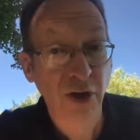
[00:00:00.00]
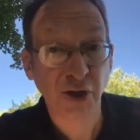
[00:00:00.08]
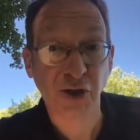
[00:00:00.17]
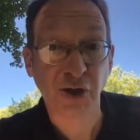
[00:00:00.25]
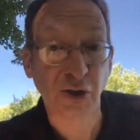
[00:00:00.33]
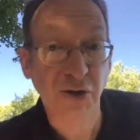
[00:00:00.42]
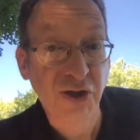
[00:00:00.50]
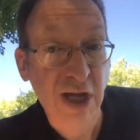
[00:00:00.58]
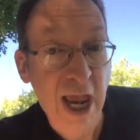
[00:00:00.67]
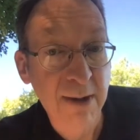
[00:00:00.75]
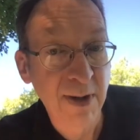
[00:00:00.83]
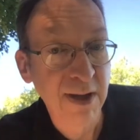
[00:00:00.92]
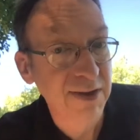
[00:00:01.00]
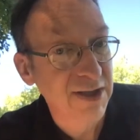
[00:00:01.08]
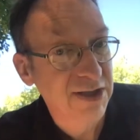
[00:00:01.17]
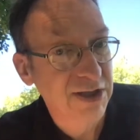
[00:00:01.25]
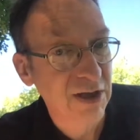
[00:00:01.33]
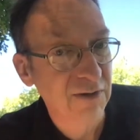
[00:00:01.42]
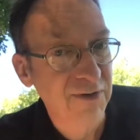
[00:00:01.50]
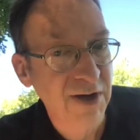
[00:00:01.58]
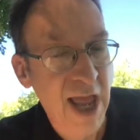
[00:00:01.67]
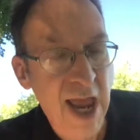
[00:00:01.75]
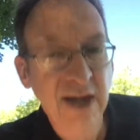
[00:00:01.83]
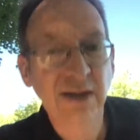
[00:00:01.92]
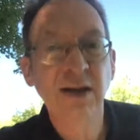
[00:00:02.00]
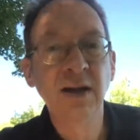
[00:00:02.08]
Sir Simon the Silver Knight,